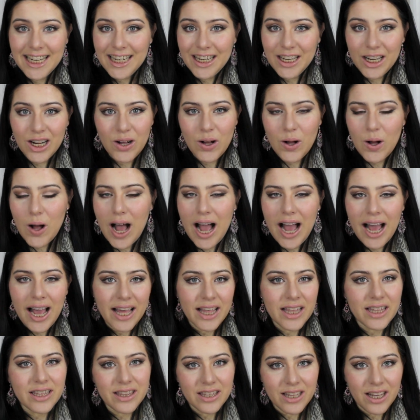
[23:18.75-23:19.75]
You know,
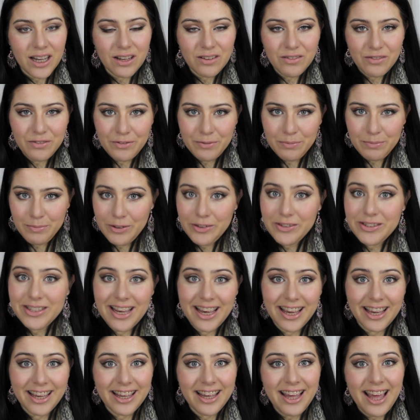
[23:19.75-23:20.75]
I love
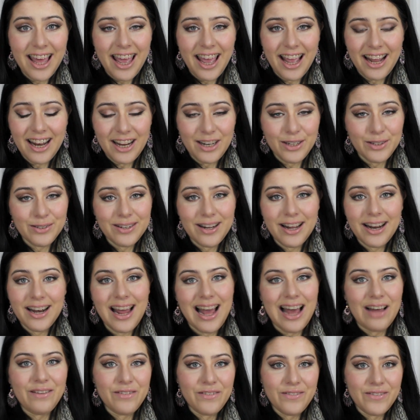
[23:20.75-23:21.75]
music and I do not
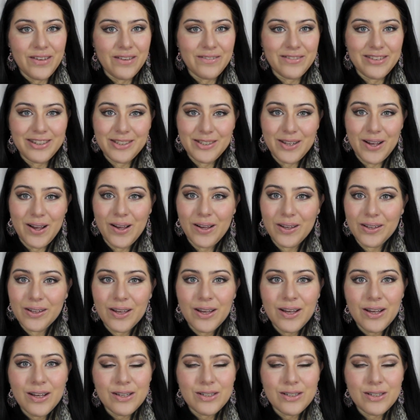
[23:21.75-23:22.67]
have a favorite song.